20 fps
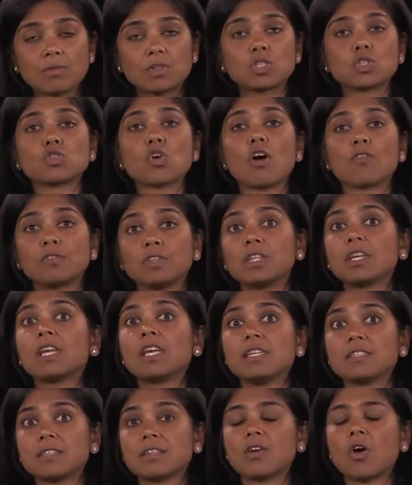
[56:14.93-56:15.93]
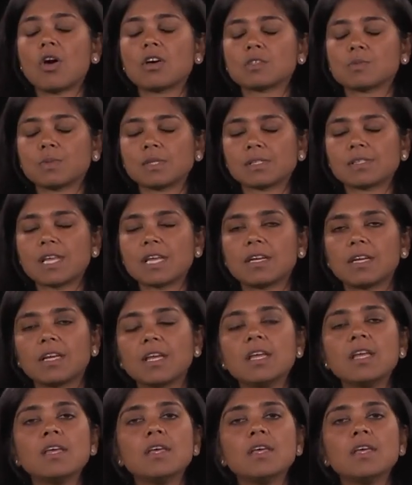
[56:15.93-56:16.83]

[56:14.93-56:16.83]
Which is often the case in a hospital setting.